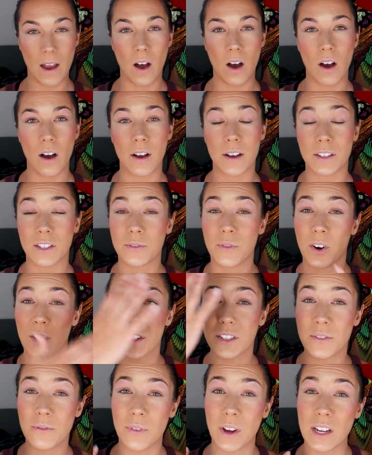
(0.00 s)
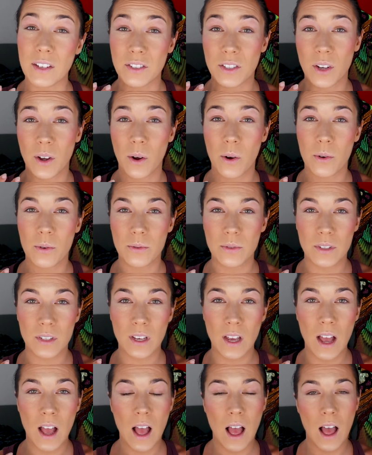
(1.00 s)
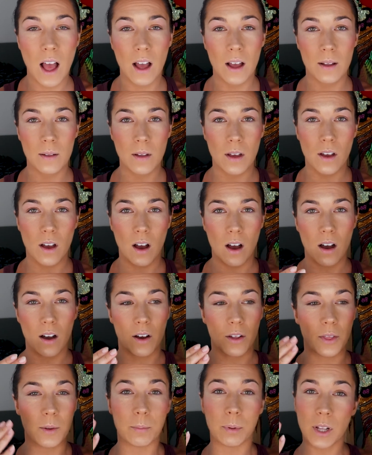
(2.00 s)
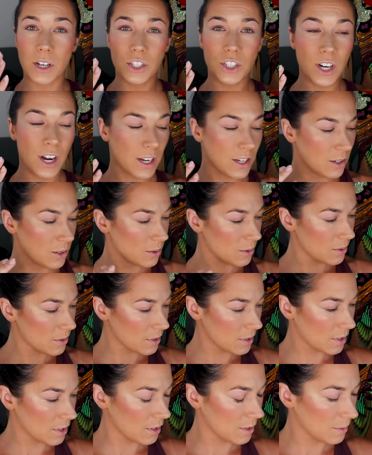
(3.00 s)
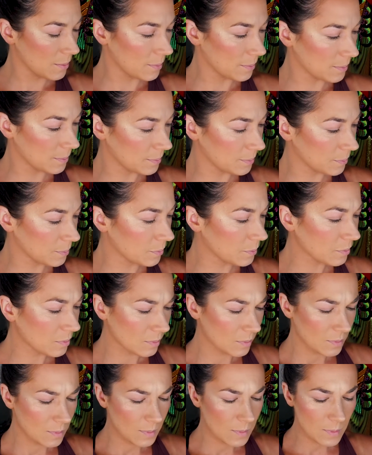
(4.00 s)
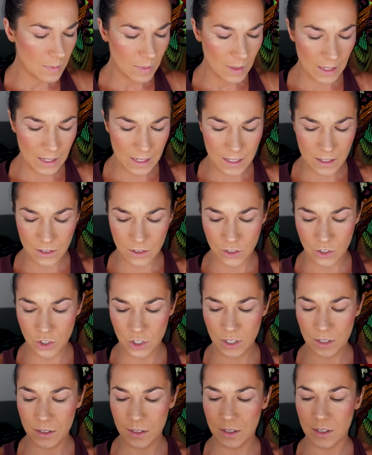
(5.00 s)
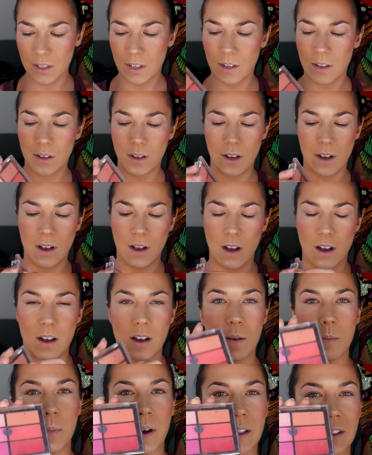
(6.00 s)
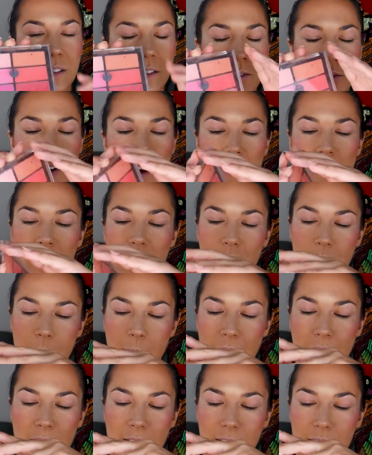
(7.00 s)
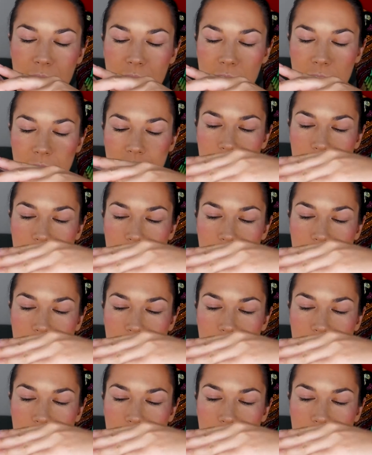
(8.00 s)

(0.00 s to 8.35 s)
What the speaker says: As far as face goes, the blush I used is just my little Vice Art palette.